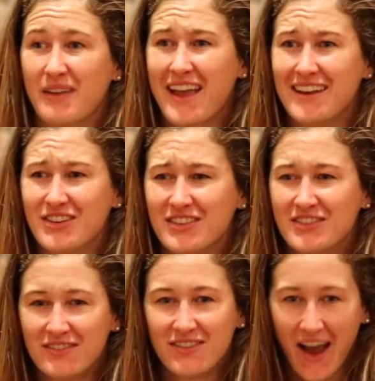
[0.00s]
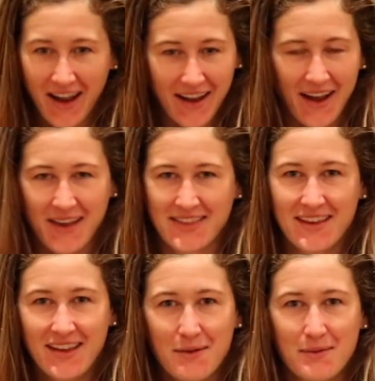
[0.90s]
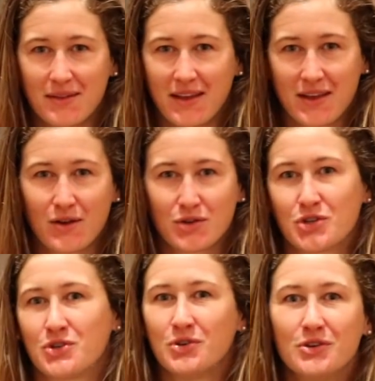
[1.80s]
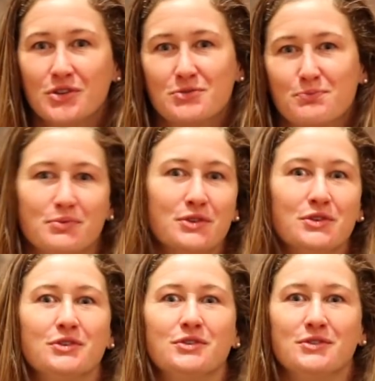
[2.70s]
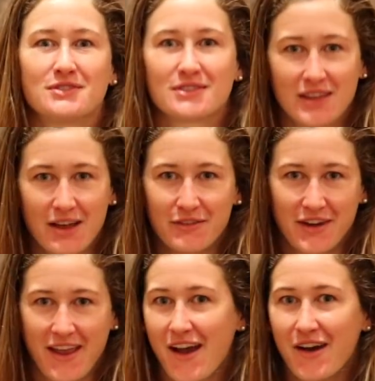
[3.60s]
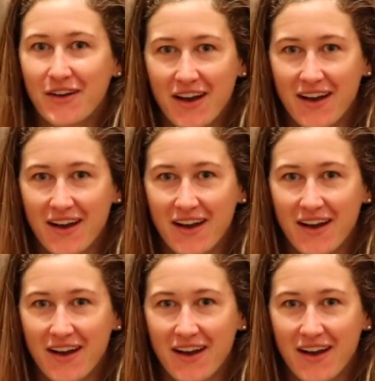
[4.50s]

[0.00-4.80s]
And I think I'm like a huge blues lover now.